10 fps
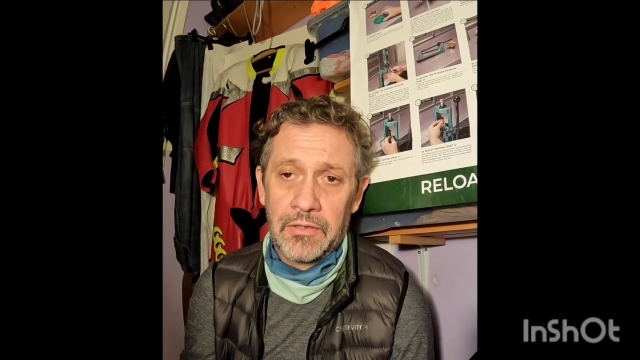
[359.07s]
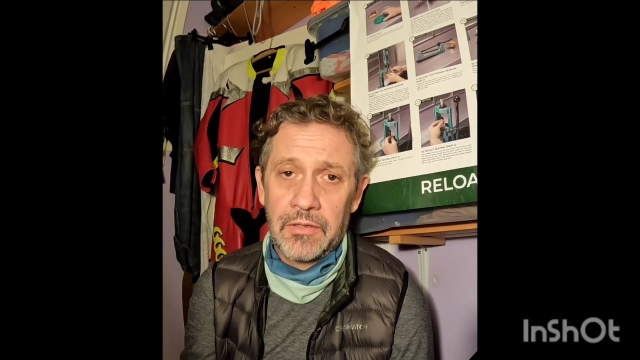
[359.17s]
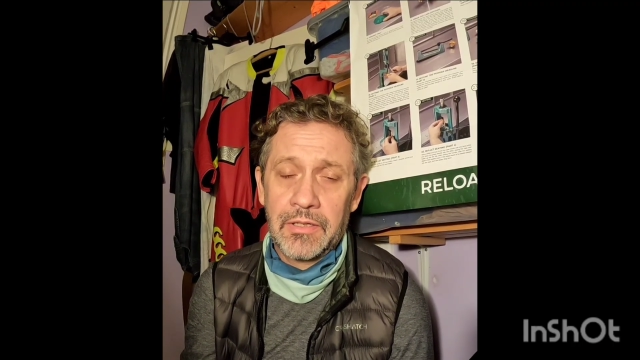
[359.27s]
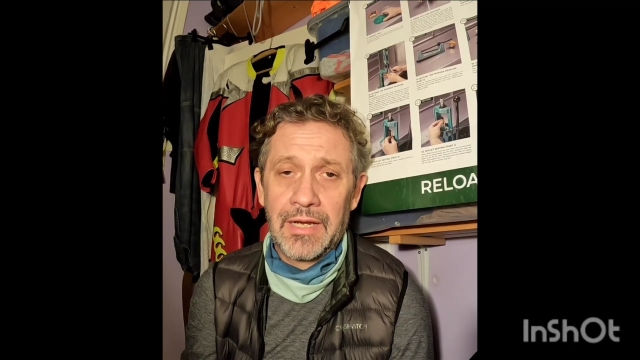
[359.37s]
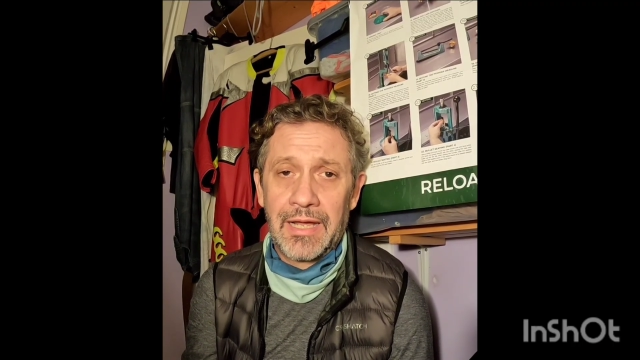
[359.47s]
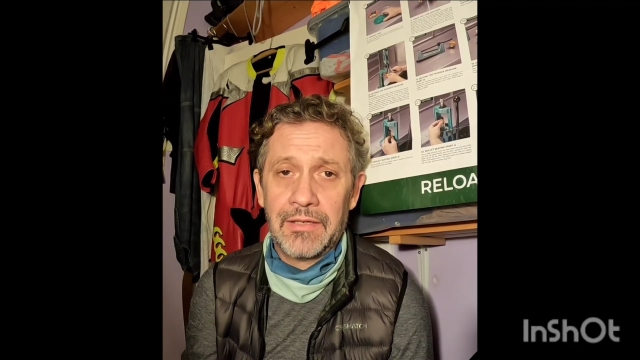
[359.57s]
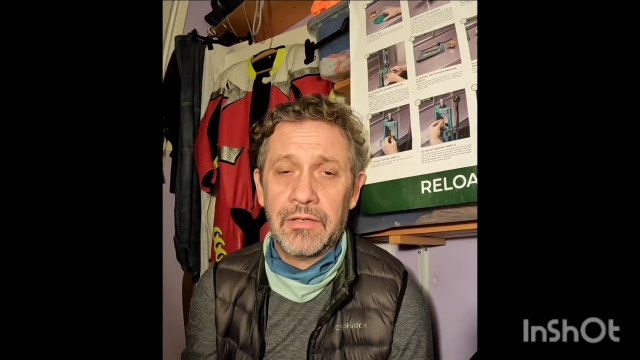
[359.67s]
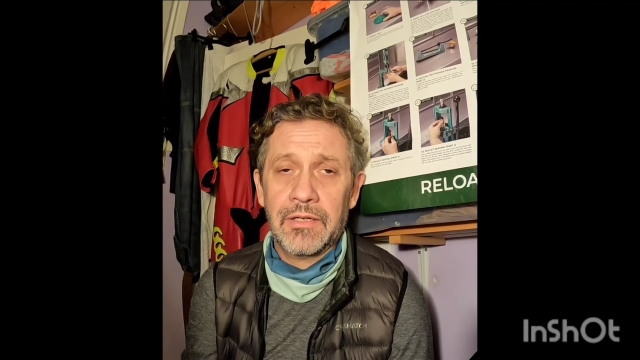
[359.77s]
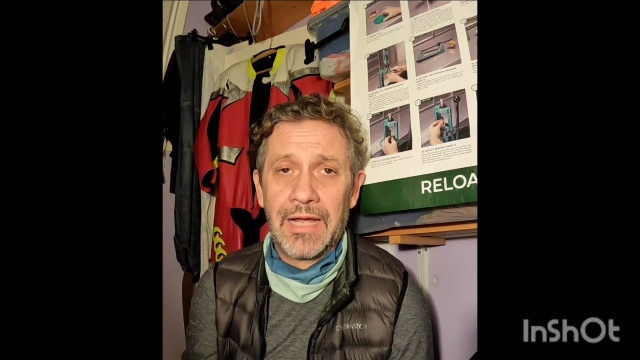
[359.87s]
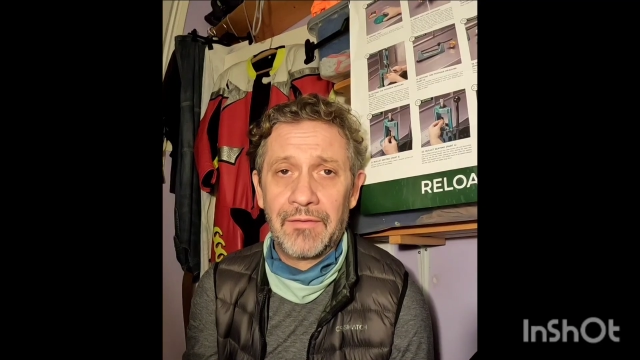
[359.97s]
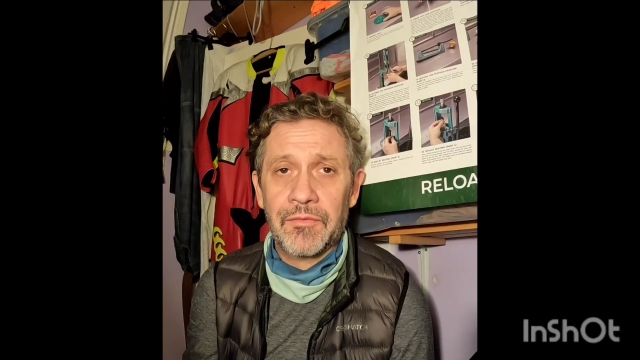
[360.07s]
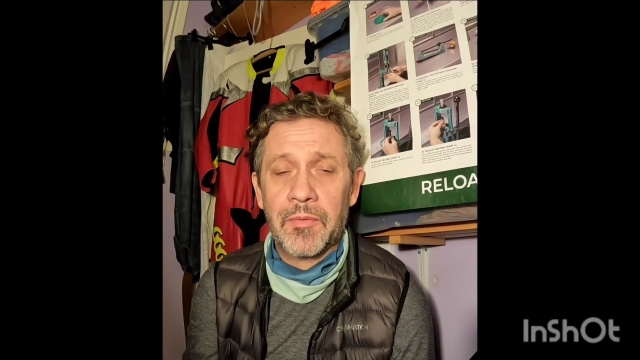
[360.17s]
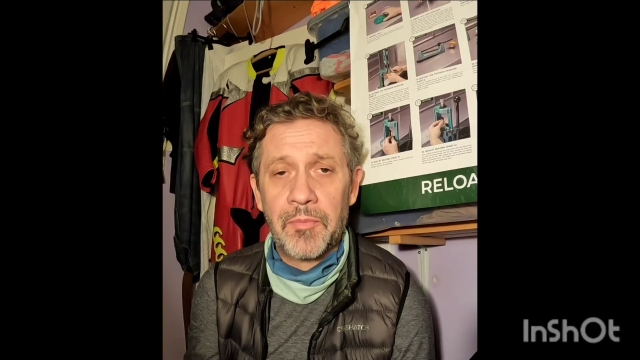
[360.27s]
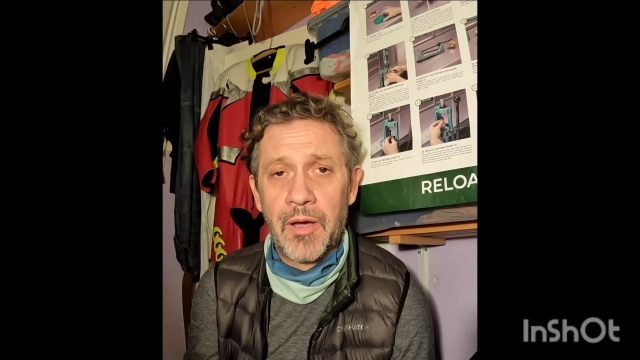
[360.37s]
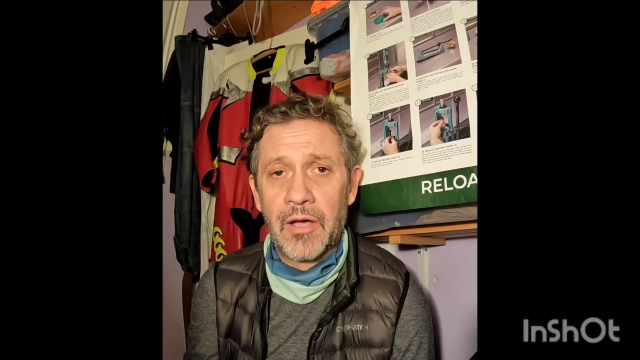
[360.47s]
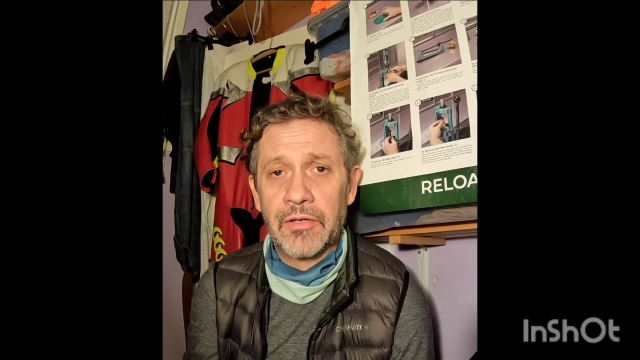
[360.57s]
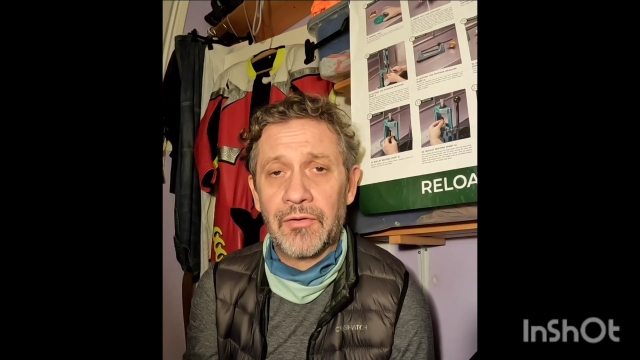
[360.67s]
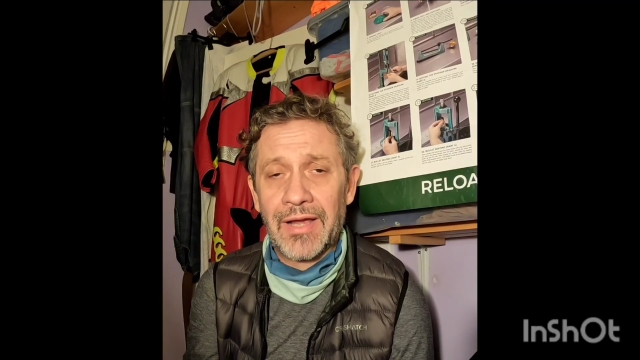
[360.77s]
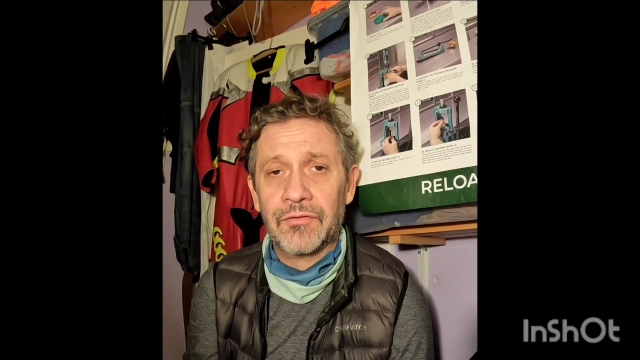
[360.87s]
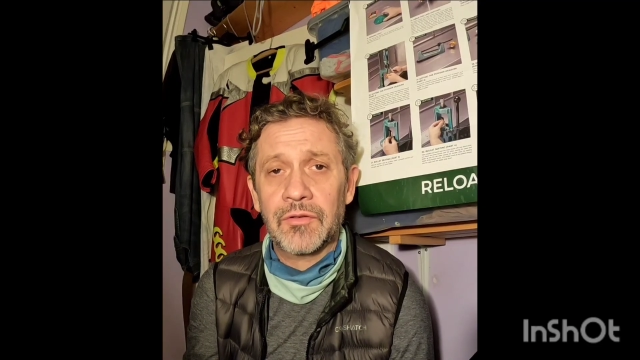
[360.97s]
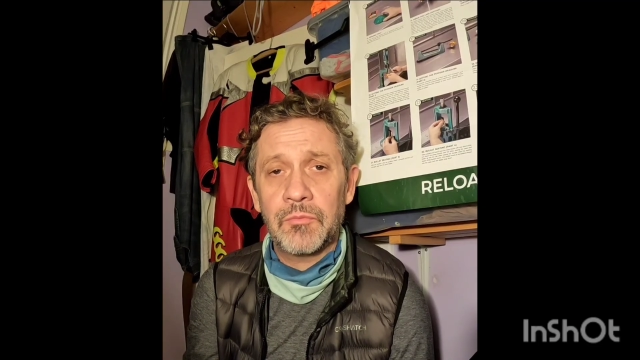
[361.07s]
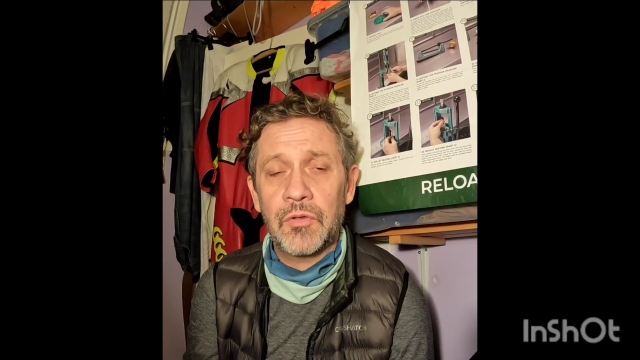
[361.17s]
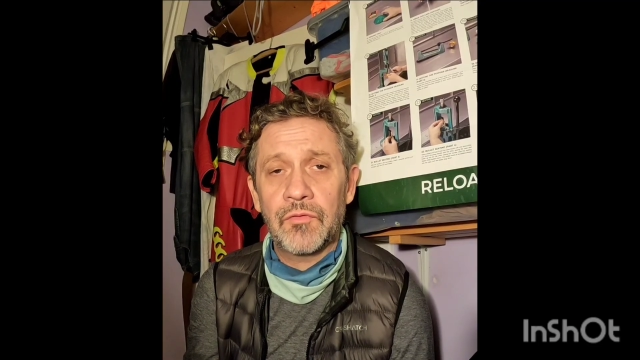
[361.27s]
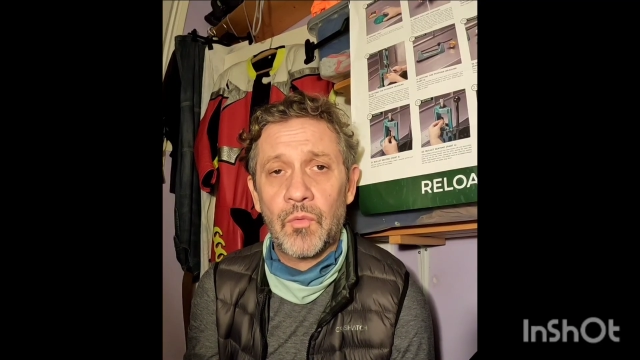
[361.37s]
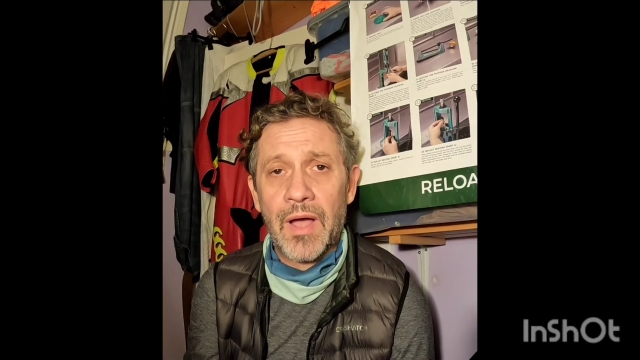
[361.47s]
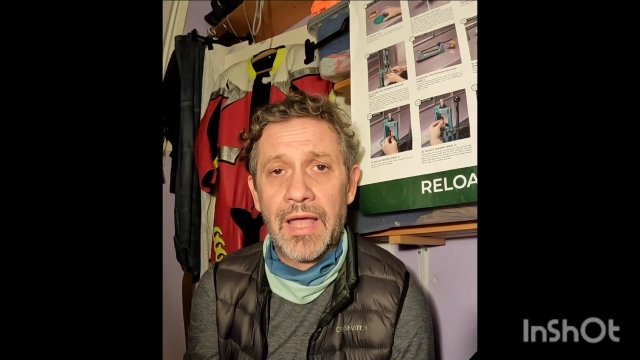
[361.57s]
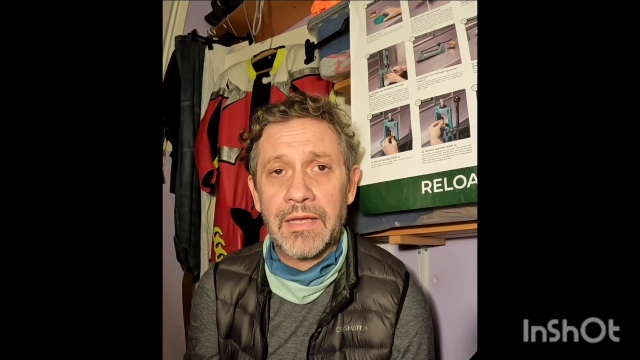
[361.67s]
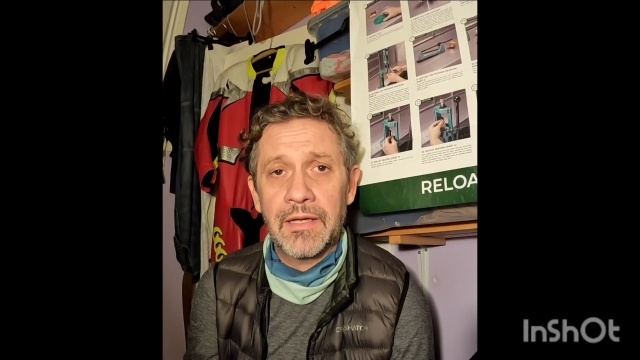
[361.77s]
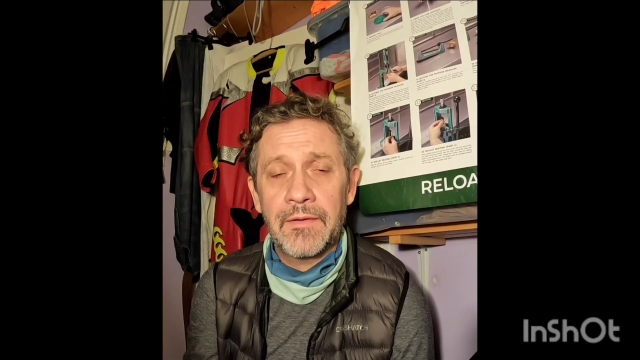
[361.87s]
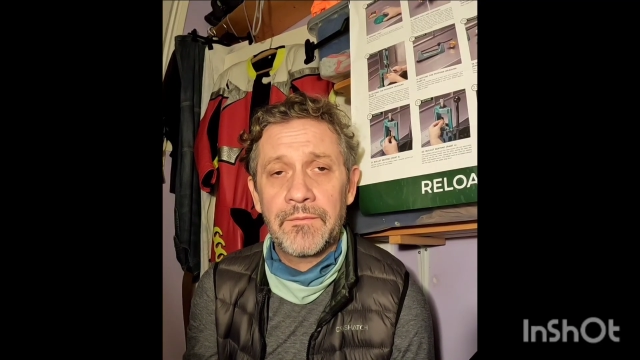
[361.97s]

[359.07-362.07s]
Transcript: You can have them apart. Your eyes can move away,